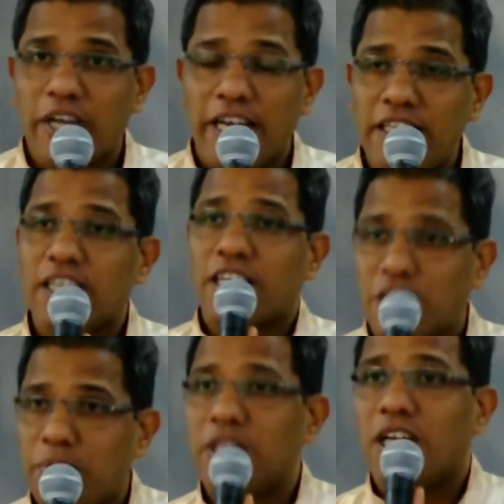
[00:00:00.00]
Ende
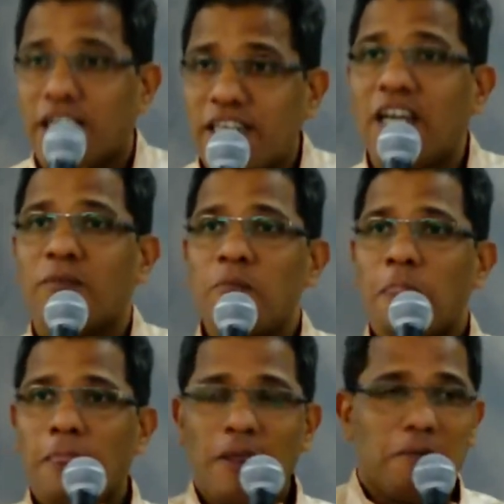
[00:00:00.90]
kripa ninakku
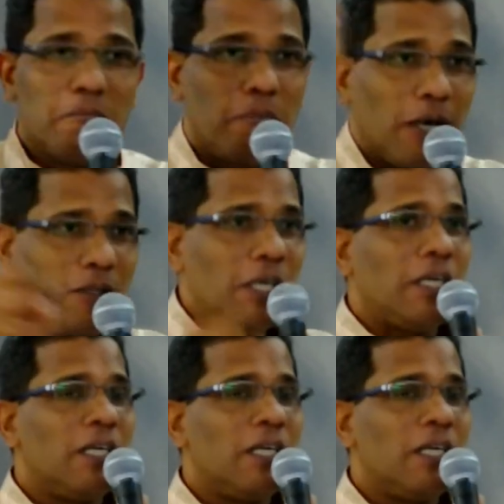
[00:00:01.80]
mati.